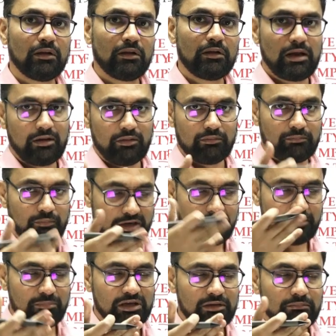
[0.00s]
Now what I
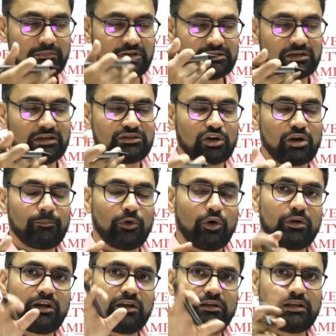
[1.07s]
mean this culture of
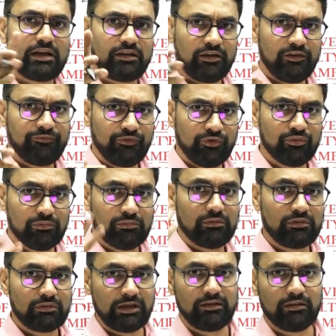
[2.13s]
poverty, that if you
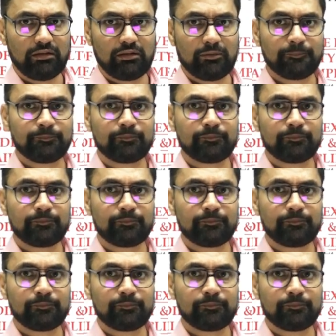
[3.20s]
think,